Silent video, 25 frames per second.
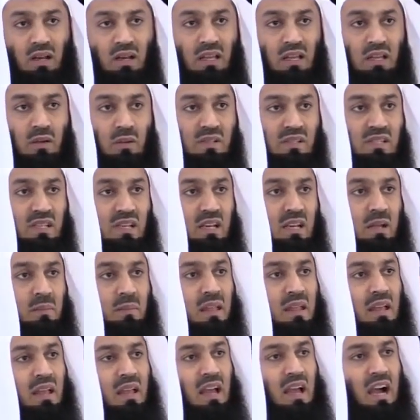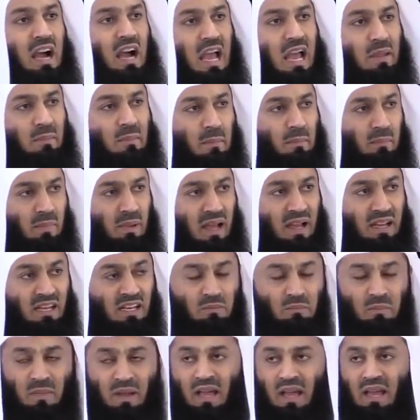alayhi wasallam, I am a
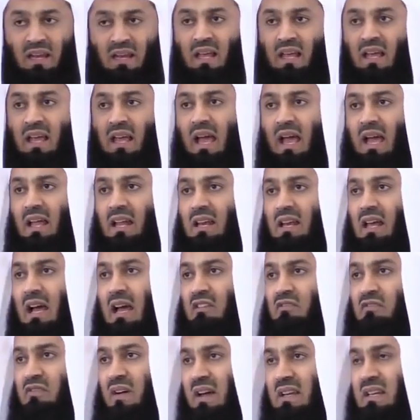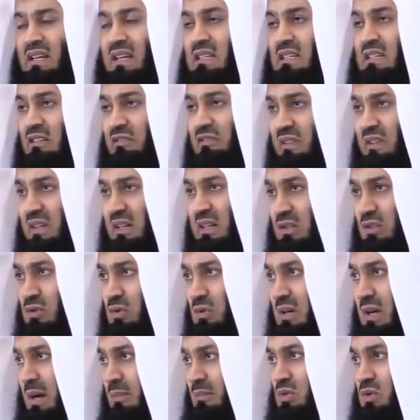blind man and I find it difficult to
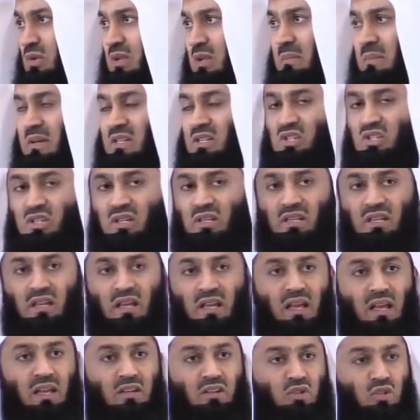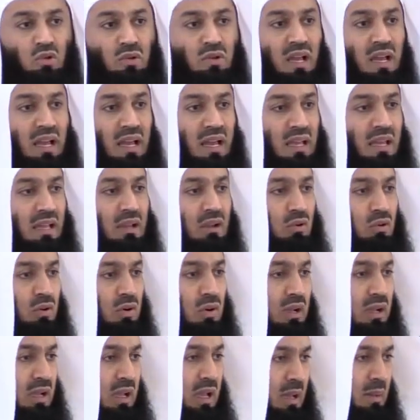come to the masjid. Should I,
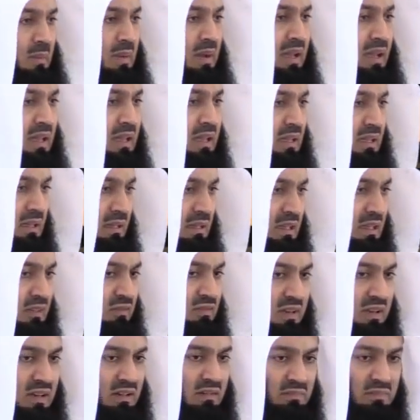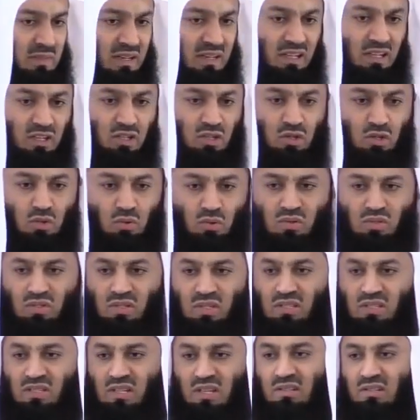or am I given an excuse,
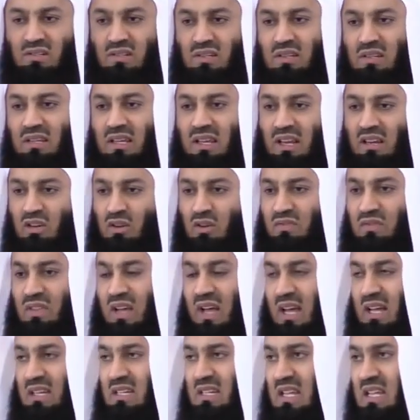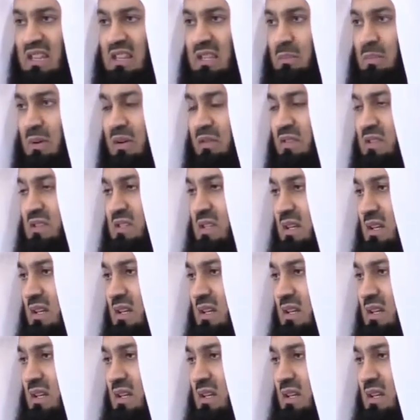etc.? The end of the hadith, the Prophet